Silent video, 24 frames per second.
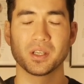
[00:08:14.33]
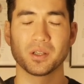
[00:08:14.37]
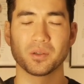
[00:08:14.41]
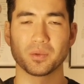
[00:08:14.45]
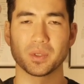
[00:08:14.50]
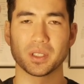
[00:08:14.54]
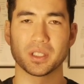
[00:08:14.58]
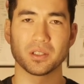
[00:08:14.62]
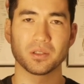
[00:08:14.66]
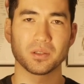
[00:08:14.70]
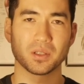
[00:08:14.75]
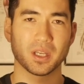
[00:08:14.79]
we
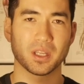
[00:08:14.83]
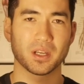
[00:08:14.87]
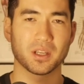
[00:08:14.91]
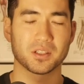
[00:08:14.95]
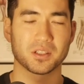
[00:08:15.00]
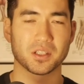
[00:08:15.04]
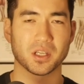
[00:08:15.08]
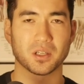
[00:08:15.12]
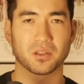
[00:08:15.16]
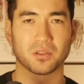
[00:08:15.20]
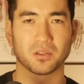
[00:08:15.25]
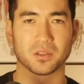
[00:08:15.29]
do get a
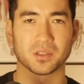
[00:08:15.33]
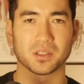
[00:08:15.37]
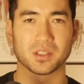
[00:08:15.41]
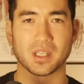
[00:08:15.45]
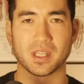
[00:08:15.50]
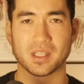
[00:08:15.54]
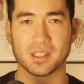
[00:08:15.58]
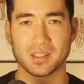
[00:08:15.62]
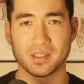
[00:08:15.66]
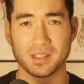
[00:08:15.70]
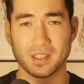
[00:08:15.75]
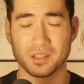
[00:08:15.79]
general
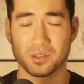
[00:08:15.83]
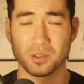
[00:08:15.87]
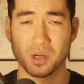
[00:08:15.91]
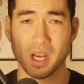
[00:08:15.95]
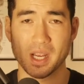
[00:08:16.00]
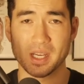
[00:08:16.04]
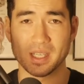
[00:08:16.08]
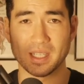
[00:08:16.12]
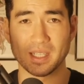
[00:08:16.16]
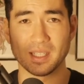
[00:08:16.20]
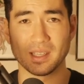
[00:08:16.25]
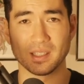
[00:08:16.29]
sense that
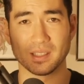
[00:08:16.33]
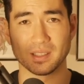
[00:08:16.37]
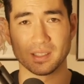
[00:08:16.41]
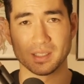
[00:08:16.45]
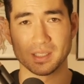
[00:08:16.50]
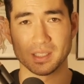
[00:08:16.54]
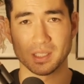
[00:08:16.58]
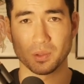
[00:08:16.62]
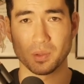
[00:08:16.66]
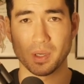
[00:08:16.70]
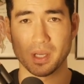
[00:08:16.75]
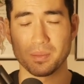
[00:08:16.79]
dry needling
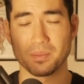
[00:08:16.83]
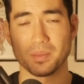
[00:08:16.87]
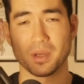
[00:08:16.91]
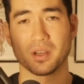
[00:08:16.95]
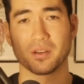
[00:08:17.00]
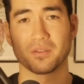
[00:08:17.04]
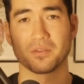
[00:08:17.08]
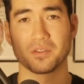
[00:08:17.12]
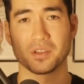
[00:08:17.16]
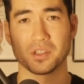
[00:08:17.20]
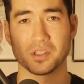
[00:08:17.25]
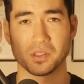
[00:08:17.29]
is quite
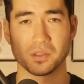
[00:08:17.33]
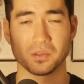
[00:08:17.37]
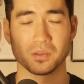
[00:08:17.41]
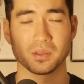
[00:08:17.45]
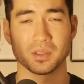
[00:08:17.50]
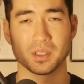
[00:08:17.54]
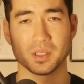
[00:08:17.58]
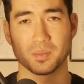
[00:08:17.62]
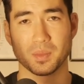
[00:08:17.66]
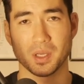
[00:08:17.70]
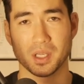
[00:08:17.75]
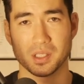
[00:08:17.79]
beneficial,
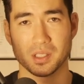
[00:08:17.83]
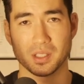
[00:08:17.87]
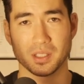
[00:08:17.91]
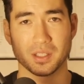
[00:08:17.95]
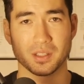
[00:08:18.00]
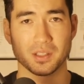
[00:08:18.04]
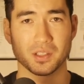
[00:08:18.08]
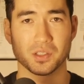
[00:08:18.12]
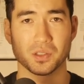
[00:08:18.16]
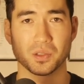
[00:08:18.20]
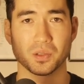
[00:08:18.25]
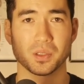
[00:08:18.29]
especially in
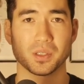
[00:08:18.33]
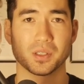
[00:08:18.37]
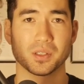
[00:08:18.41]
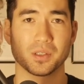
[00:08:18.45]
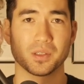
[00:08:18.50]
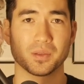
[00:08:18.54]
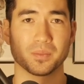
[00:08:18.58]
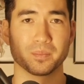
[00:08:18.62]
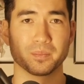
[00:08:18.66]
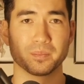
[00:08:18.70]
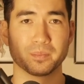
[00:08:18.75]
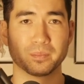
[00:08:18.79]
the short
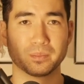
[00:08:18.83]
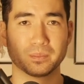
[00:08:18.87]
term.